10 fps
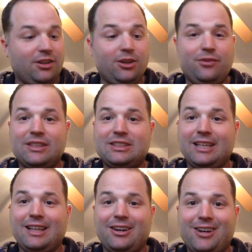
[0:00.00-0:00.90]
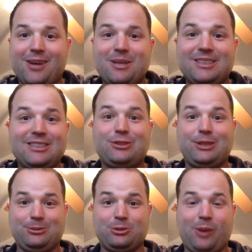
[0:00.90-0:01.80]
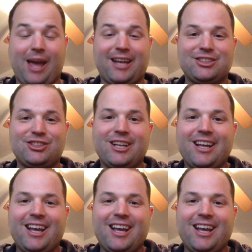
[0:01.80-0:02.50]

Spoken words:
I don't know if I said that or not, but he sent a Christmas package.